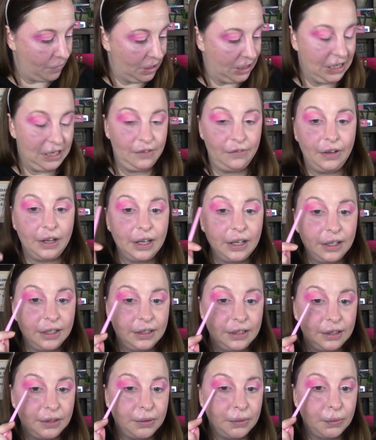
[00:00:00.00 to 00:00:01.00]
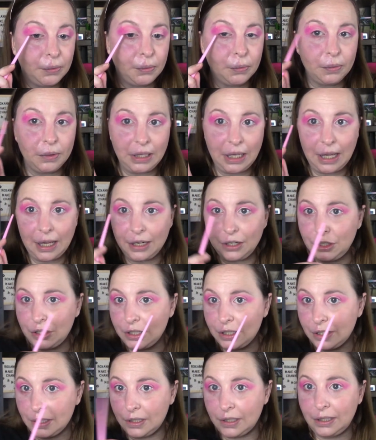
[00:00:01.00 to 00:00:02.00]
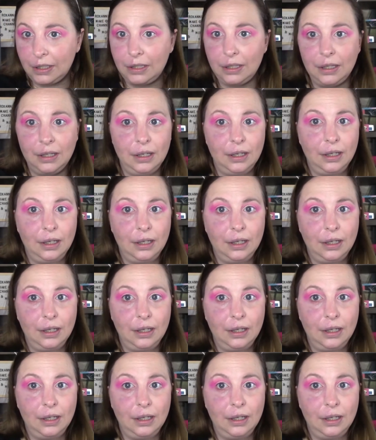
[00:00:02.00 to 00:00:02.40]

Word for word: Diva to the edges.